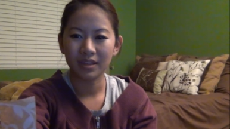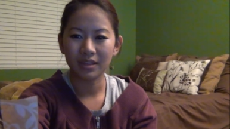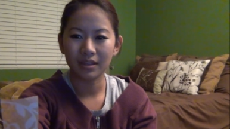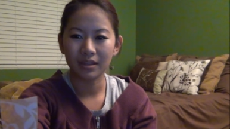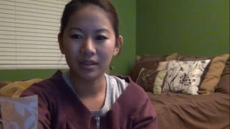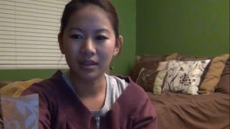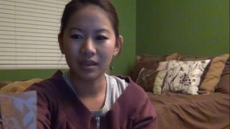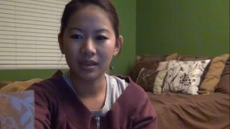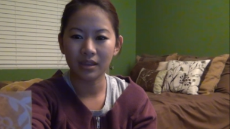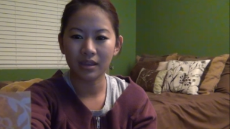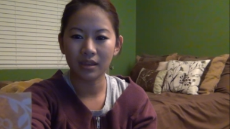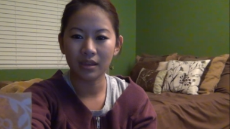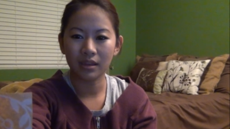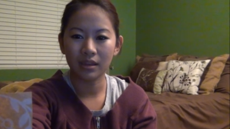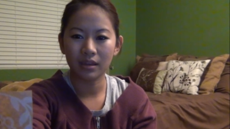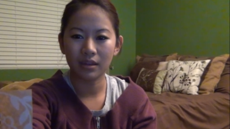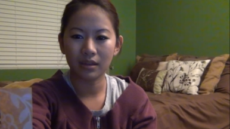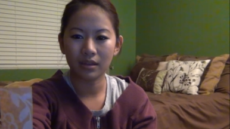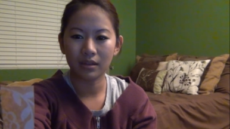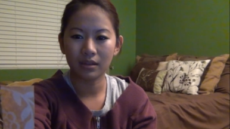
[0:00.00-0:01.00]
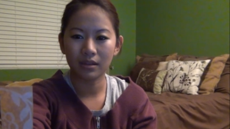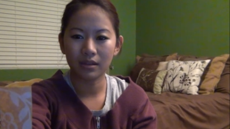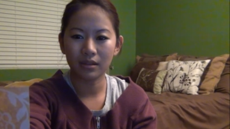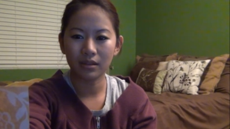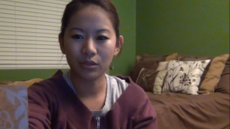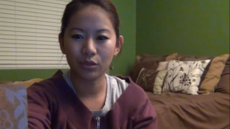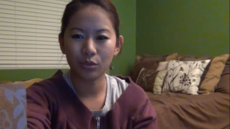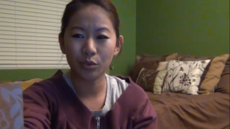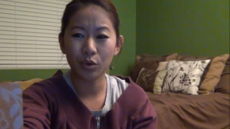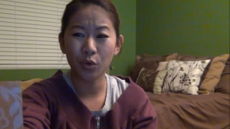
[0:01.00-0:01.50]
like
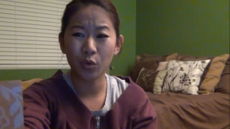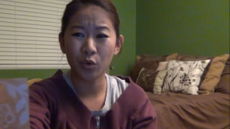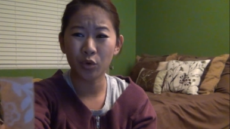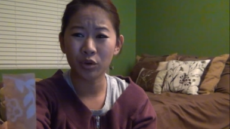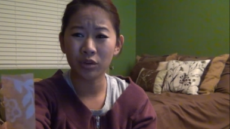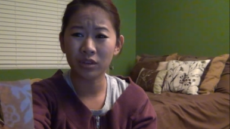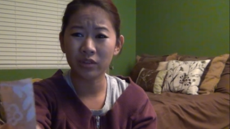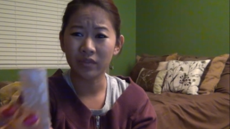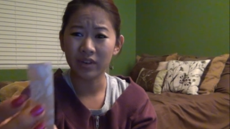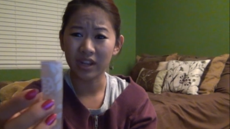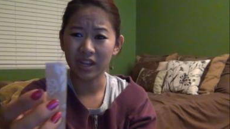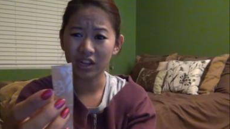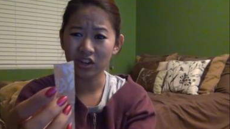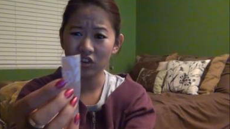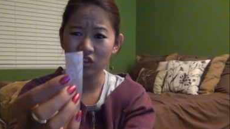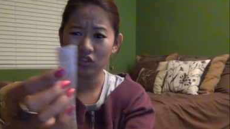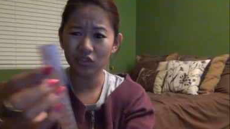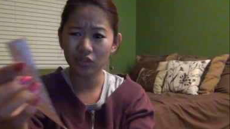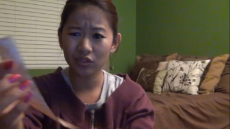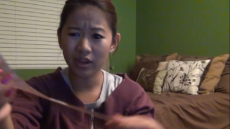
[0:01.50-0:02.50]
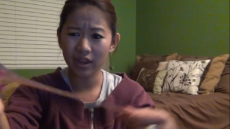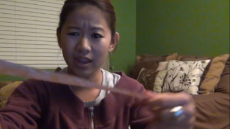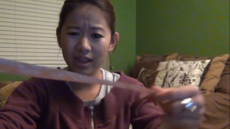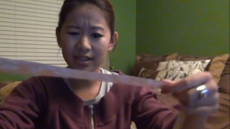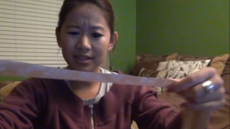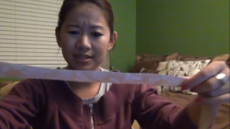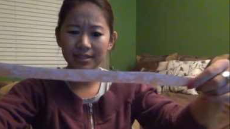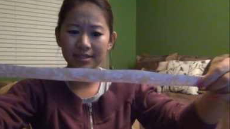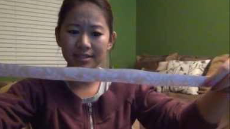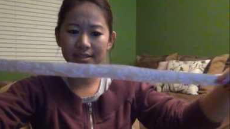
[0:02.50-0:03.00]
3/4 of an inch, I
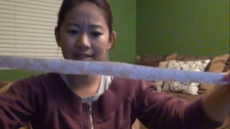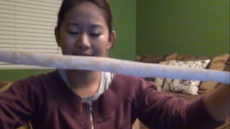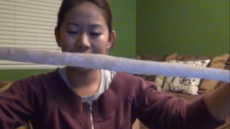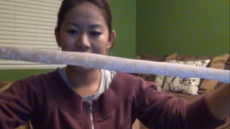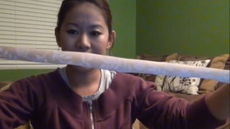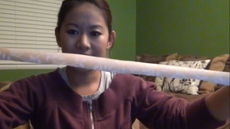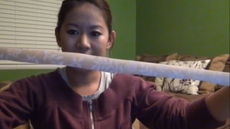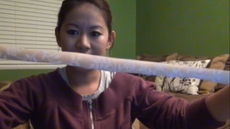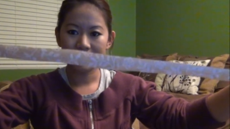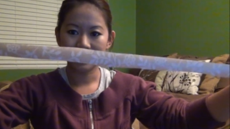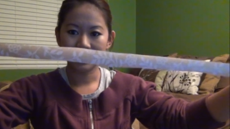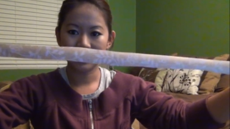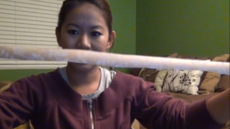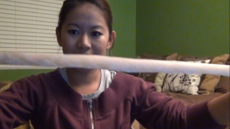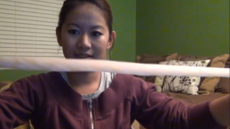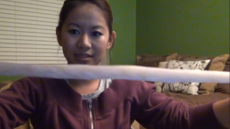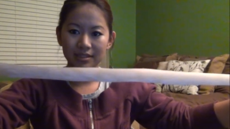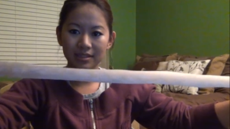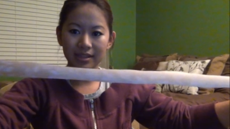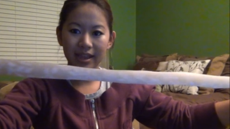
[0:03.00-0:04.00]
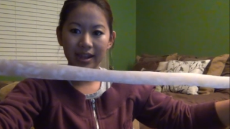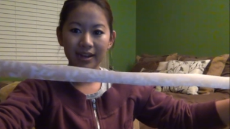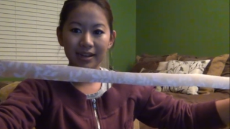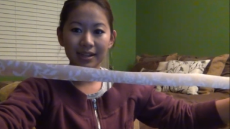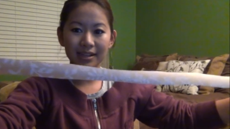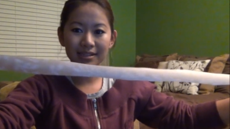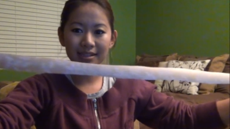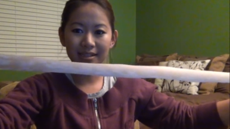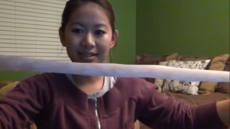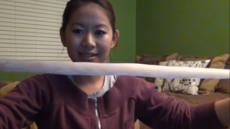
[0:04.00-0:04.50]
guess. And
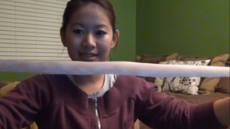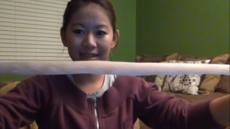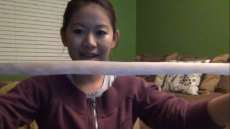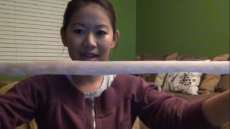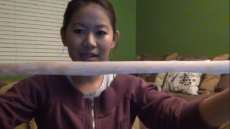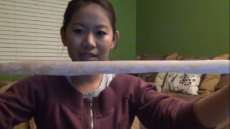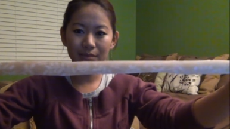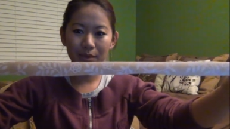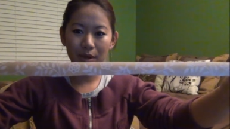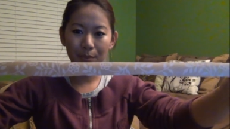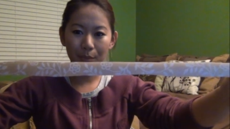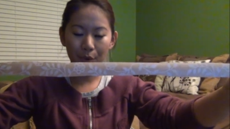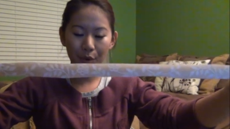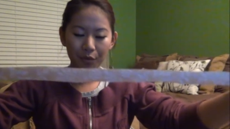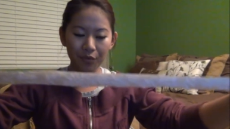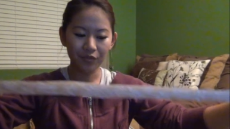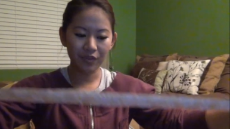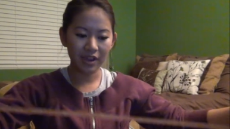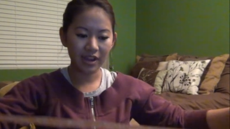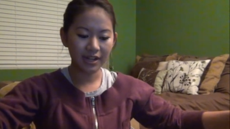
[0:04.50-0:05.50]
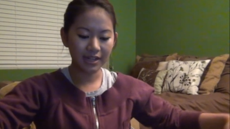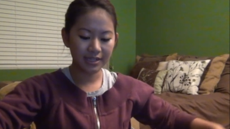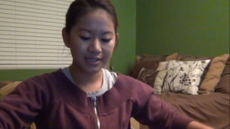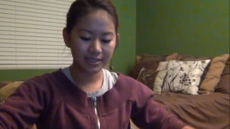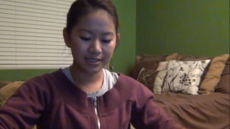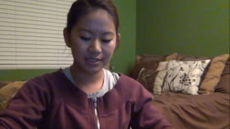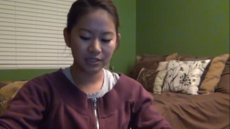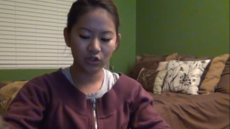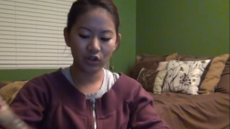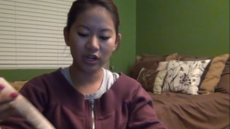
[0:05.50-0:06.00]
like I said, it doesn't have to be perfect
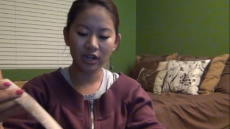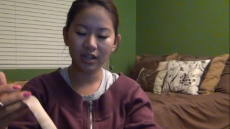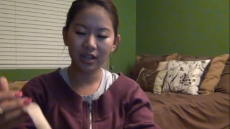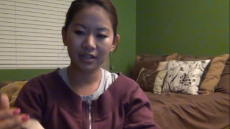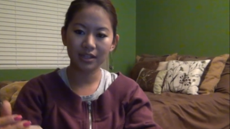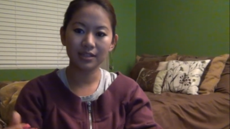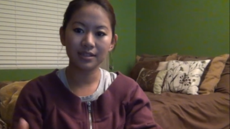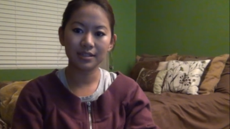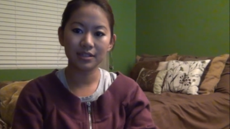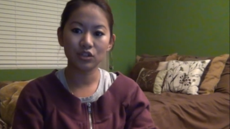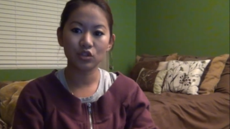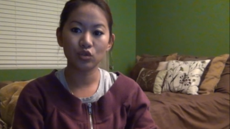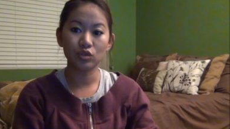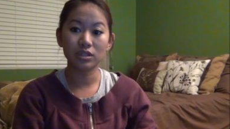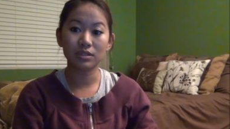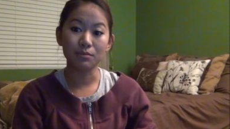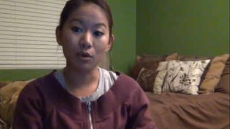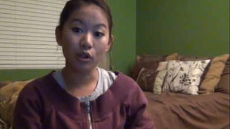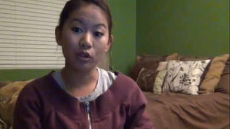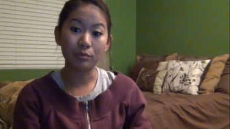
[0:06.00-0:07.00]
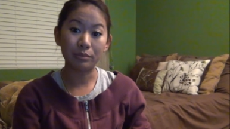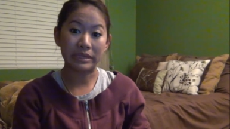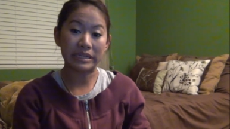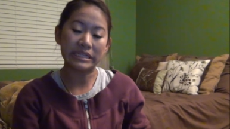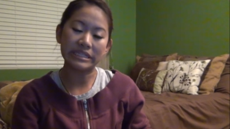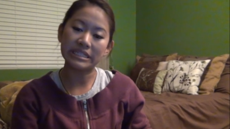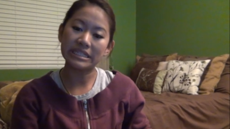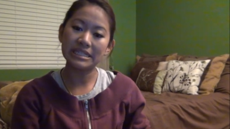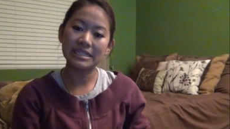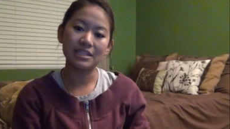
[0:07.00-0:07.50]
because you're going to cut these into smaller
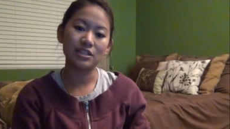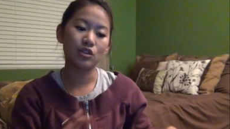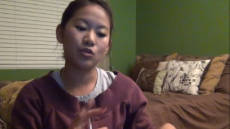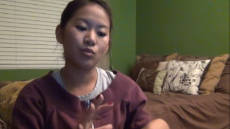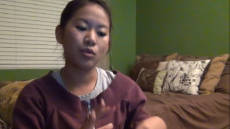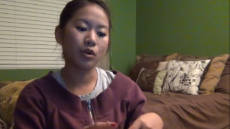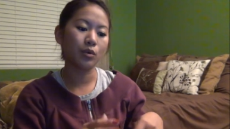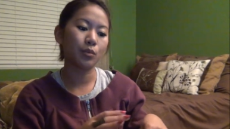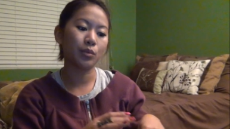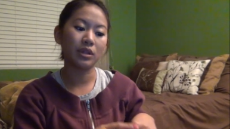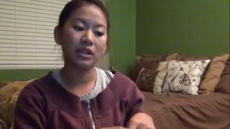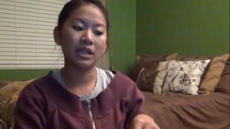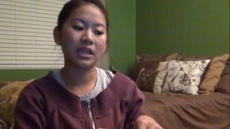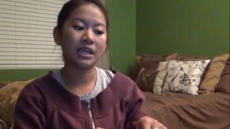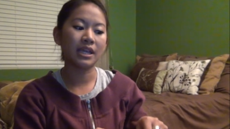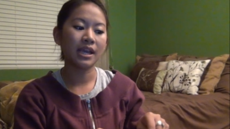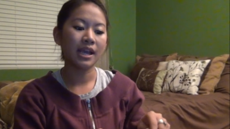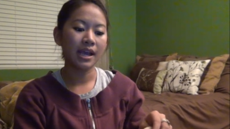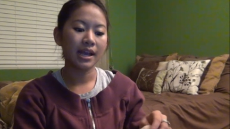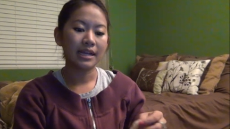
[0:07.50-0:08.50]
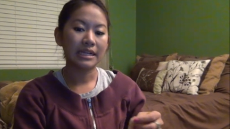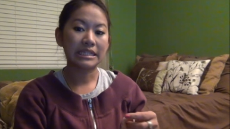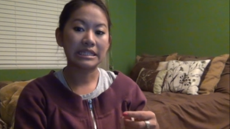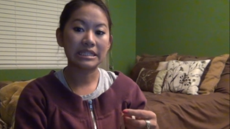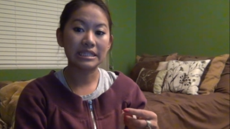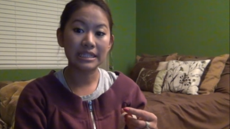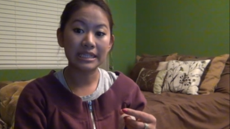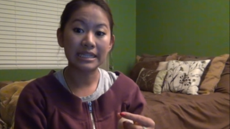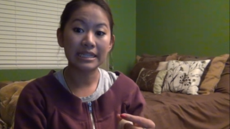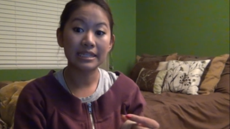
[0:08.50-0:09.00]
pieces and you won't really
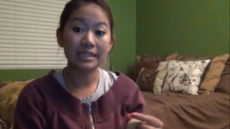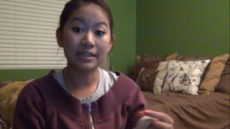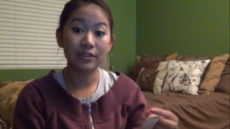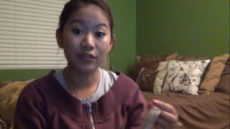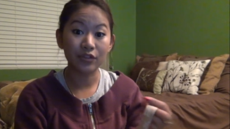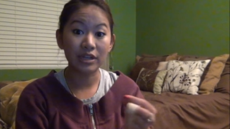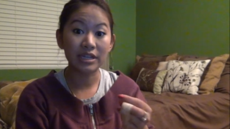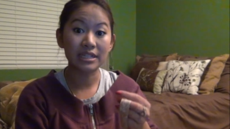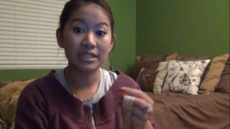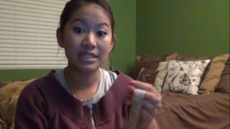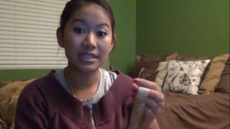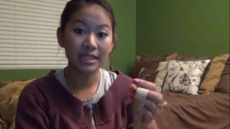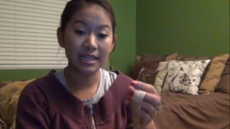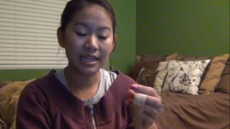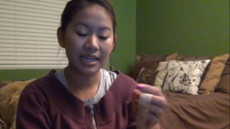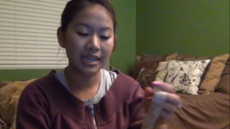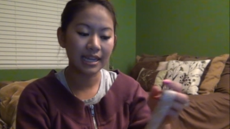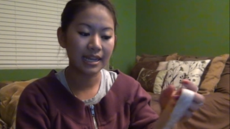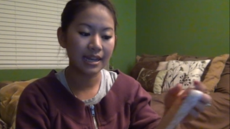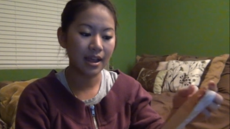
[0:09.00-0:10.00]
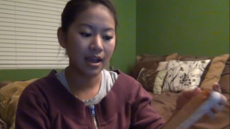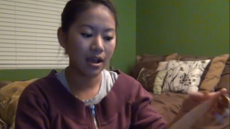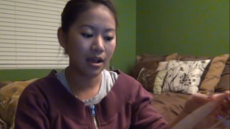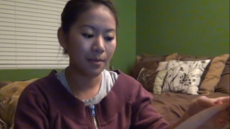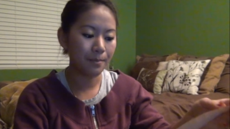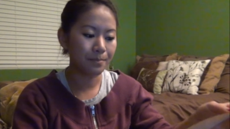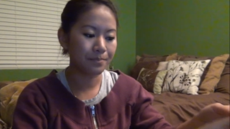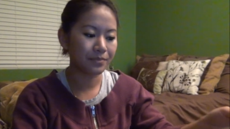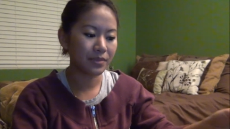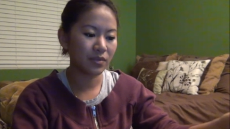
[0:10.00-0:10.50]
see the difference in
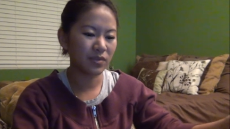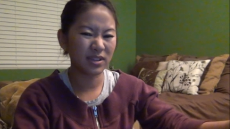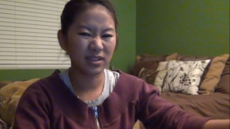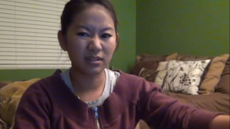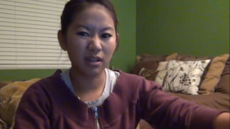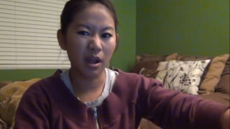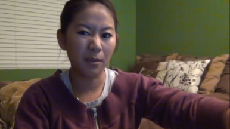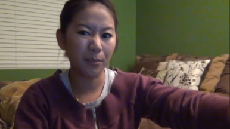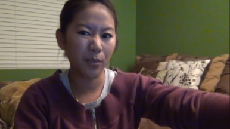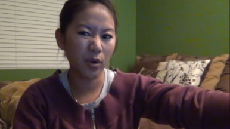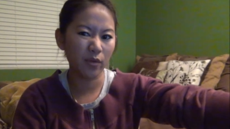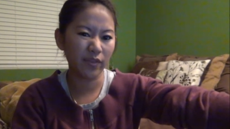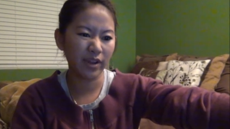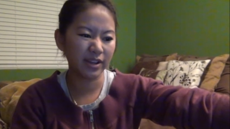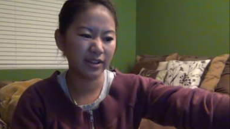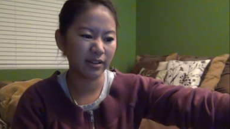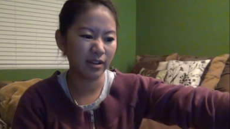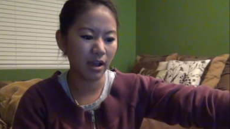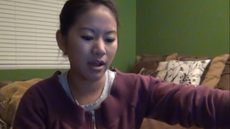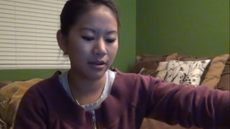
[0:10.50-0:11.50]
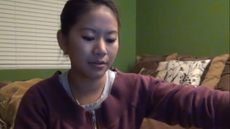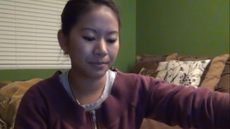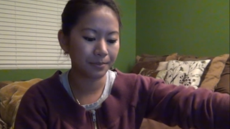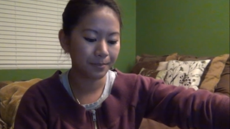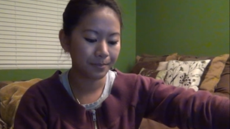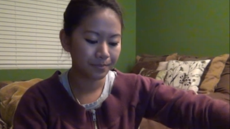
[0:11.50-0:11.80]
if it's not perfect or not.